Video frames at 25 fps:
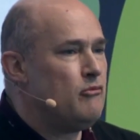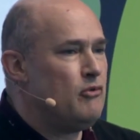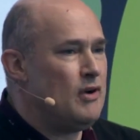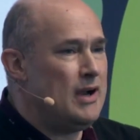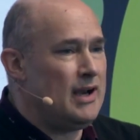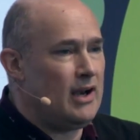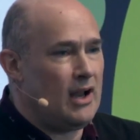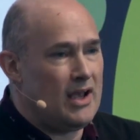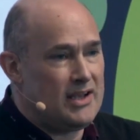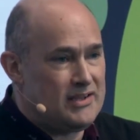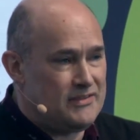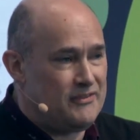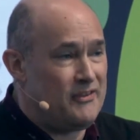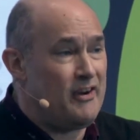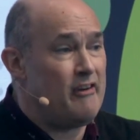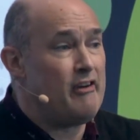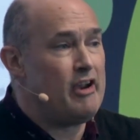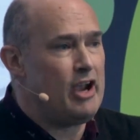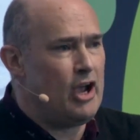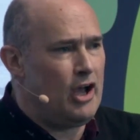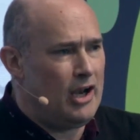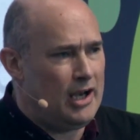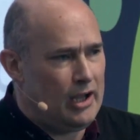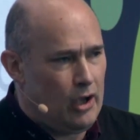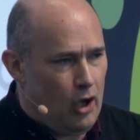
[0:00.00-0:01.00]
realized
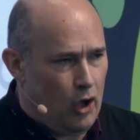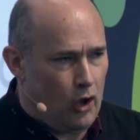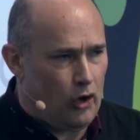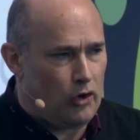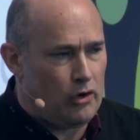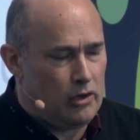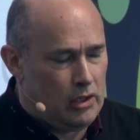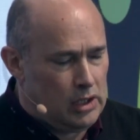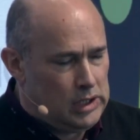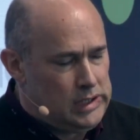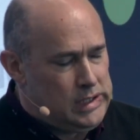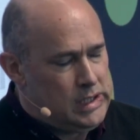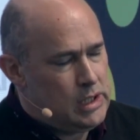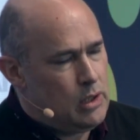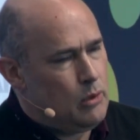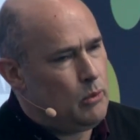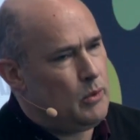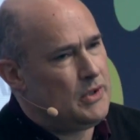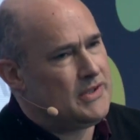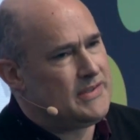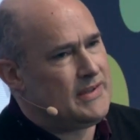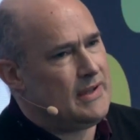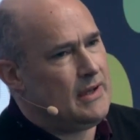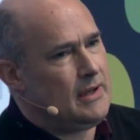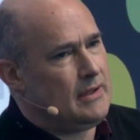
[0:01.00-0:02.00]
very early on
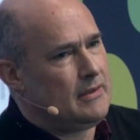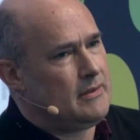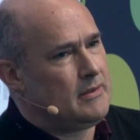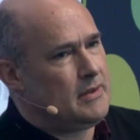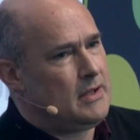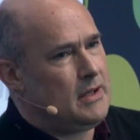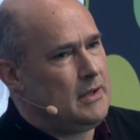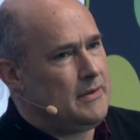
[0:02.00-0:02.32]
was that